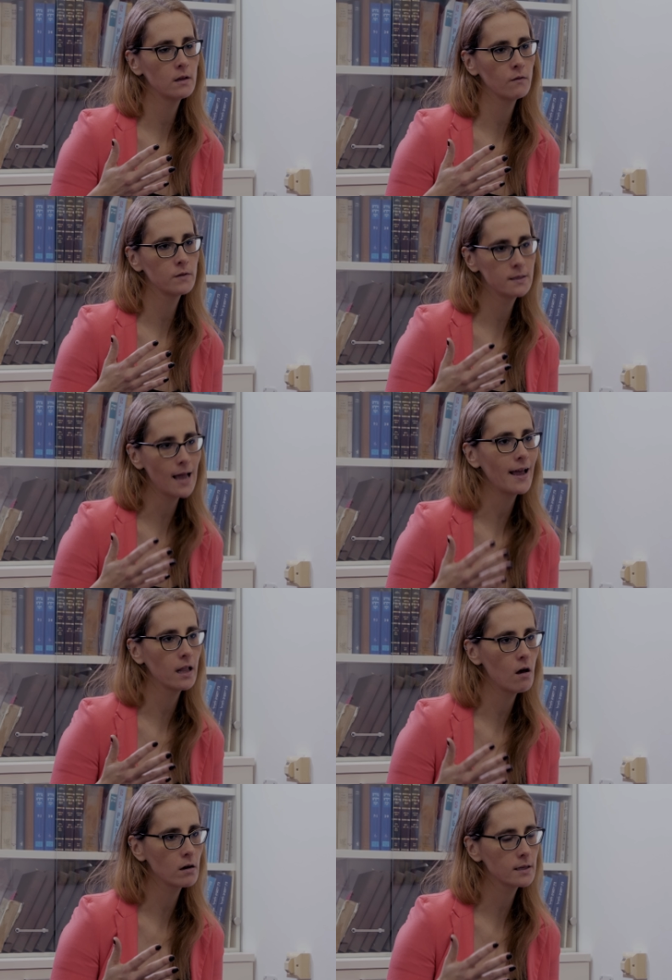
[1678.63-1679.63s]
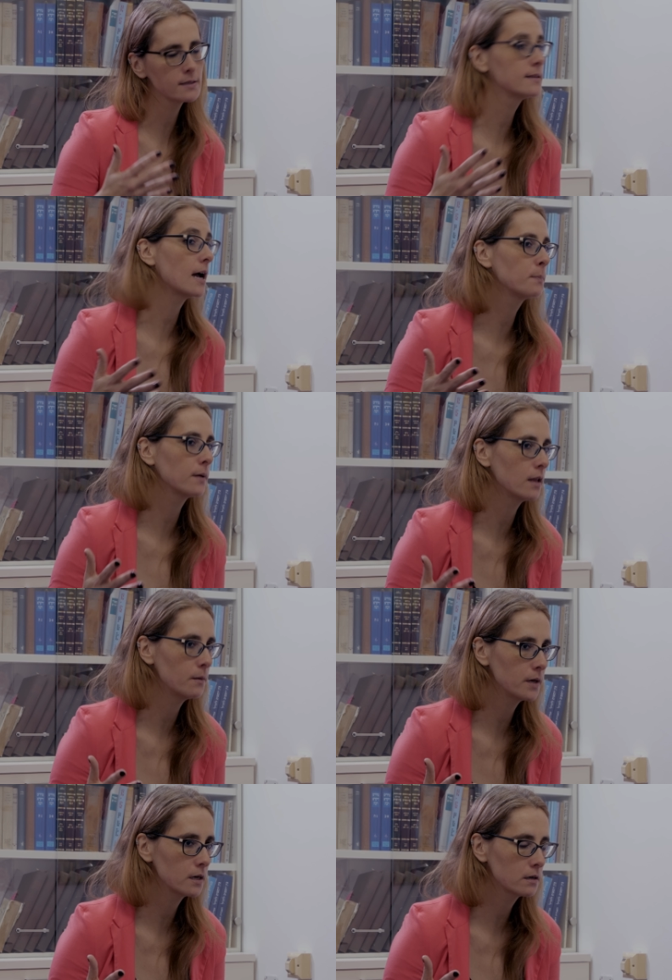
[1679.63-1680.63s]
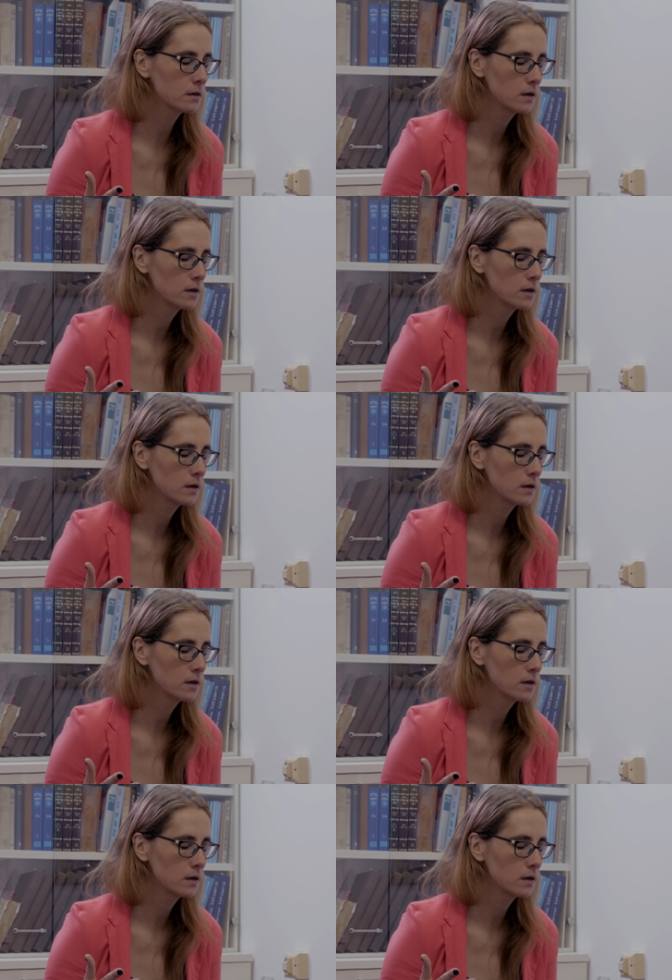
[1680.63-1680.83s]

of the dialogue that's not polemic.